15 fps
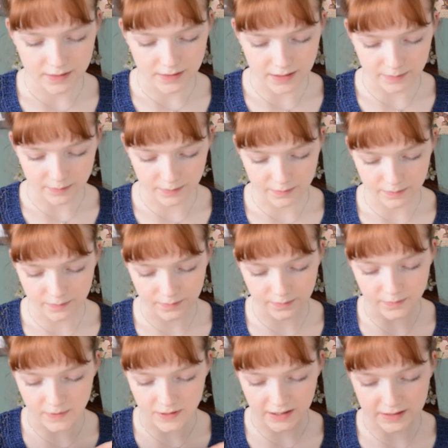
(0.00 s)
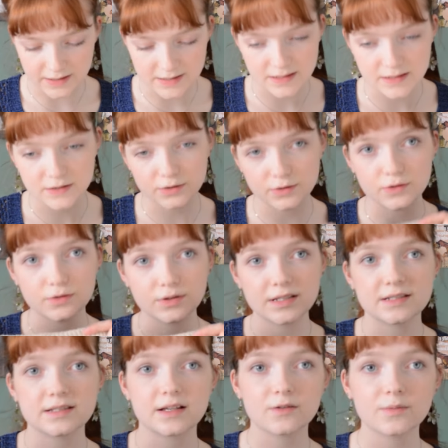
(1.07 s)
Yep, I decided to do
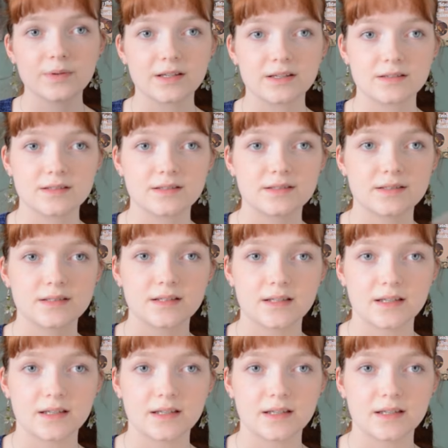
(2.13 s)
this now because